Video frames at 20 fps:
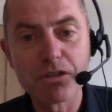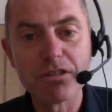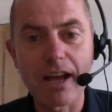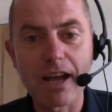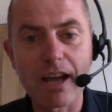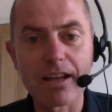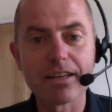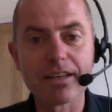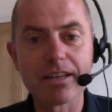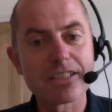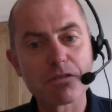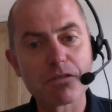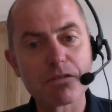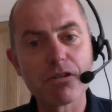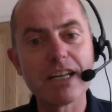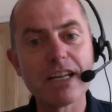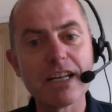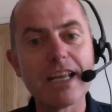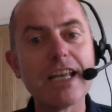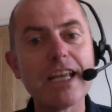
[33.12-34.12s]
through that, and
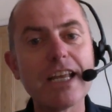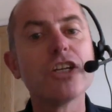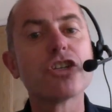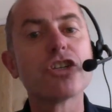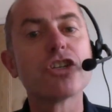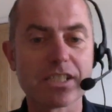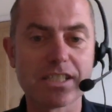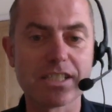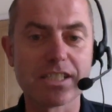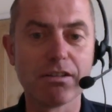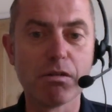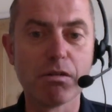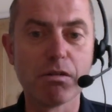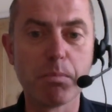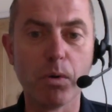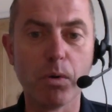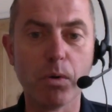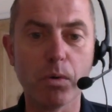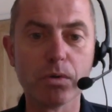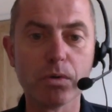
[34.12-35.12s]
it's a really interesting
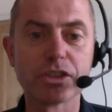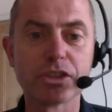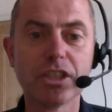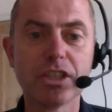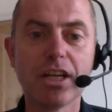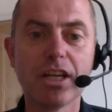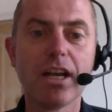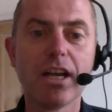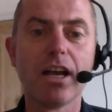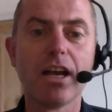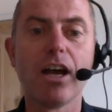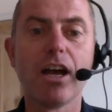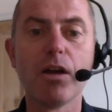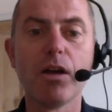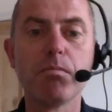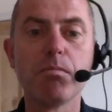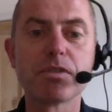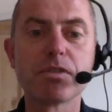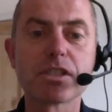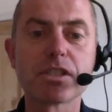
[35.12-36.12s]
report.
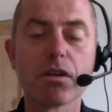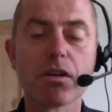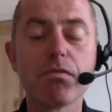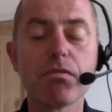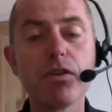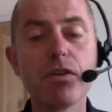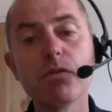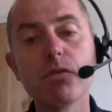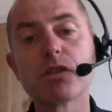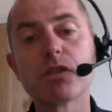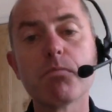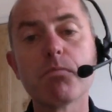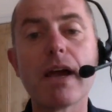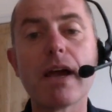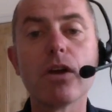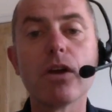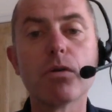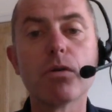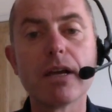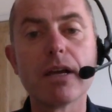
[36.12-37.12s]
So viewers
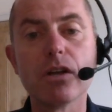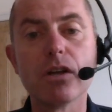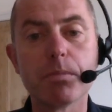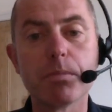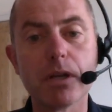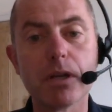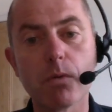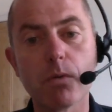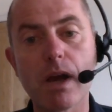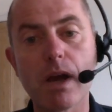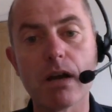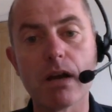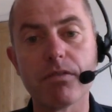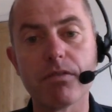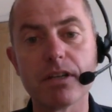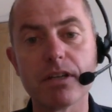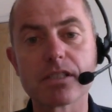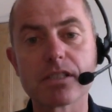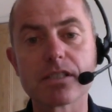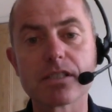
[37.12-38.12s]
may or may not be
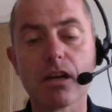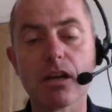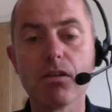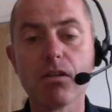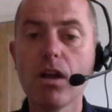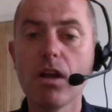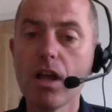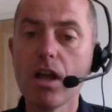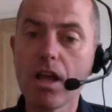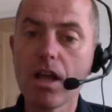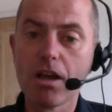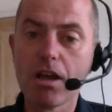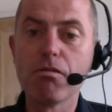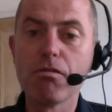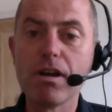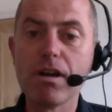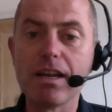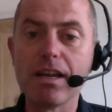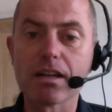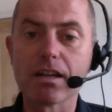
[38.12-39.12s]
aware of it. So
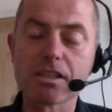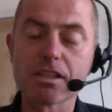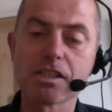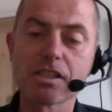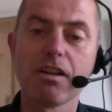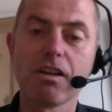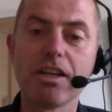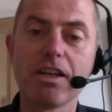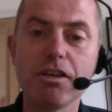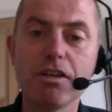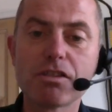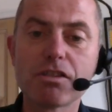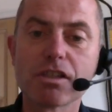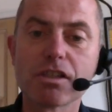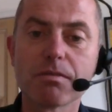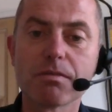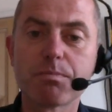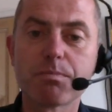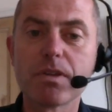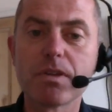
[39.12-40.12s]
really, I'd just like
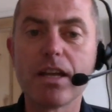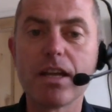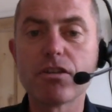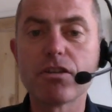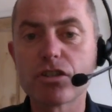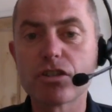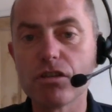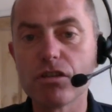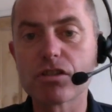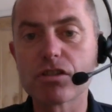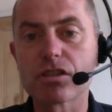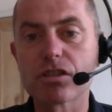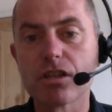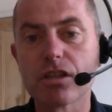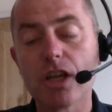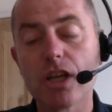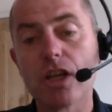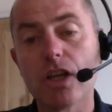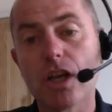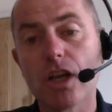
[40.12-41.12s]
you to
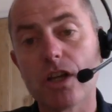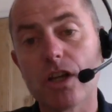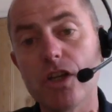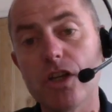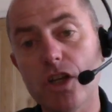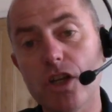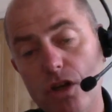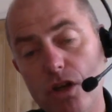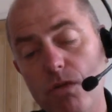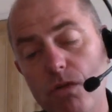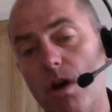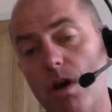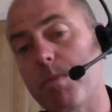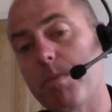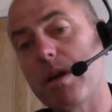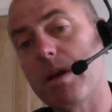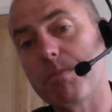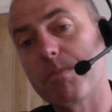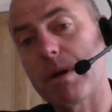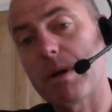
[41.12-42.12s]
introduce
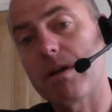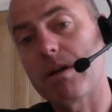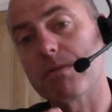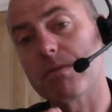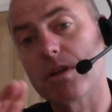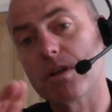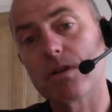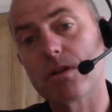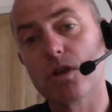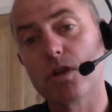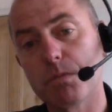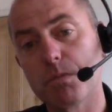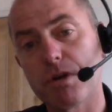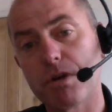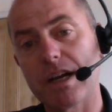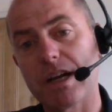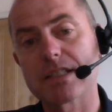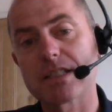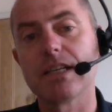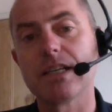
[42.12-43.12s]
you, a bit about
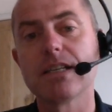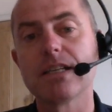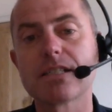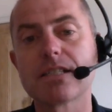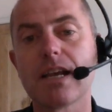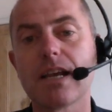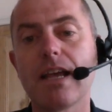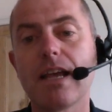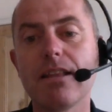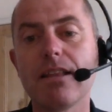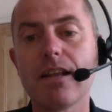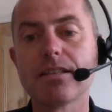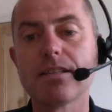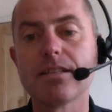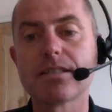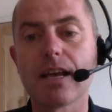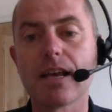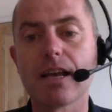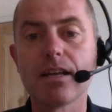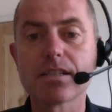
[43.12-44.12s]
Good Practice,
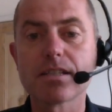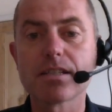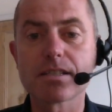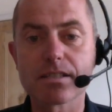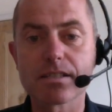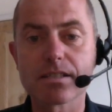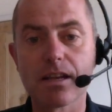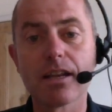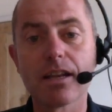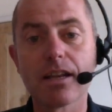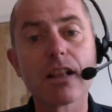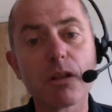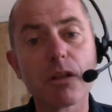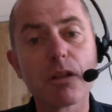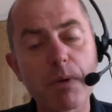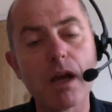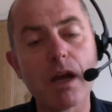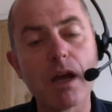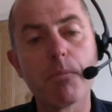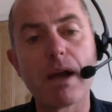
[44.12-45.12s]
and then tell us a
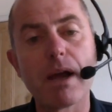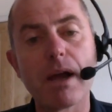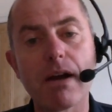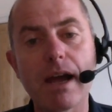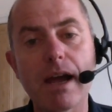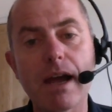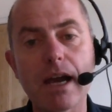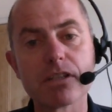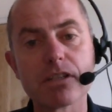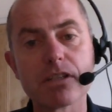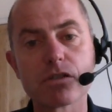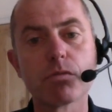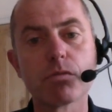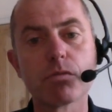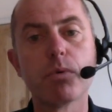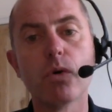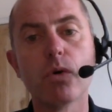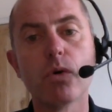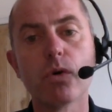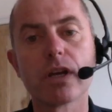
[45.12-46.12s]
little bit about how
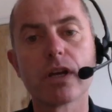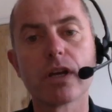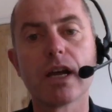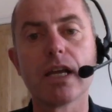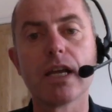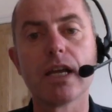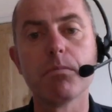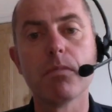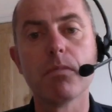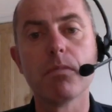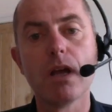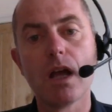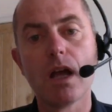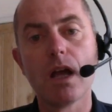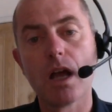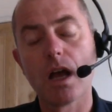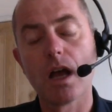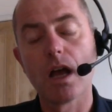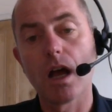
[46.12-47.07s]
this report came